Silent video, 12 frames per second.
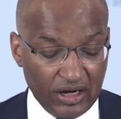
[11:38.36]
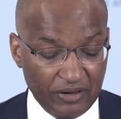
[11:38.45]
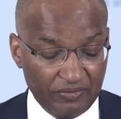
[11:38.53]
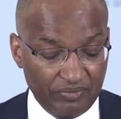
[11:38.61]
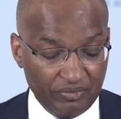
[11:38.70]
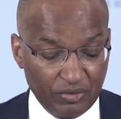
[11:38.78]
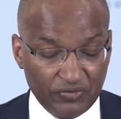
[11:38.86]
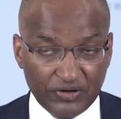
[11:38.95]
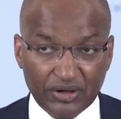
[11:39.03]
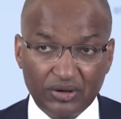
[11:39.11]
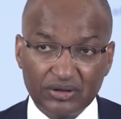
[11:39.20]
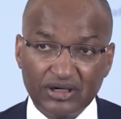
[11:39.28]
Moving
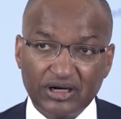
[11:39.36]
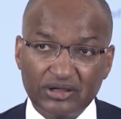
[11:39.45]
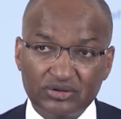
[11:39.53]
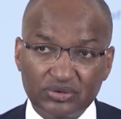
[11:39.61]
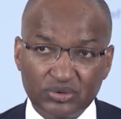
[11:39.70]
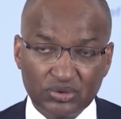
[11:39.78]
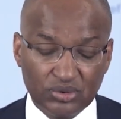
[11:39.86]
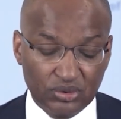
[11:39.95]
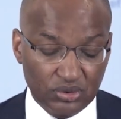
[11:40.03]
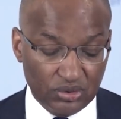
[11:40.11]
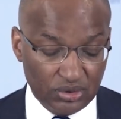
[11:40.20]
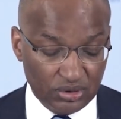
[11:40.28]
on now
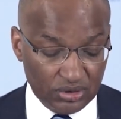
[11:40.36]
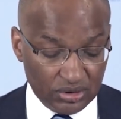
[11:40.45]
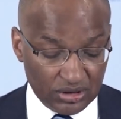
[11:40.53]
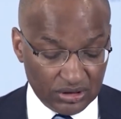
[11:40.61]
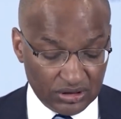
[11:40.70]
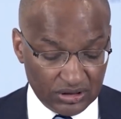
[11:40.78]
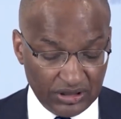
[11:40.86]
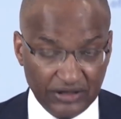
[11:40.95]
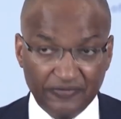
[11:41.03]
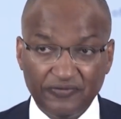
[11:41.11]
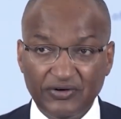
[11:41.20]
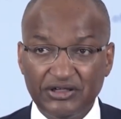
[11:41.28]
to
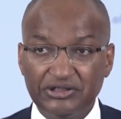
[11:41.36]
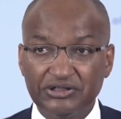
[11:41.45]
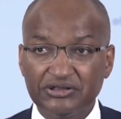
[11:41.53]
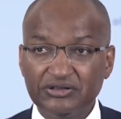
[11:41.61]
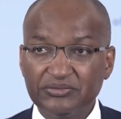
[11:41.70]
inflation.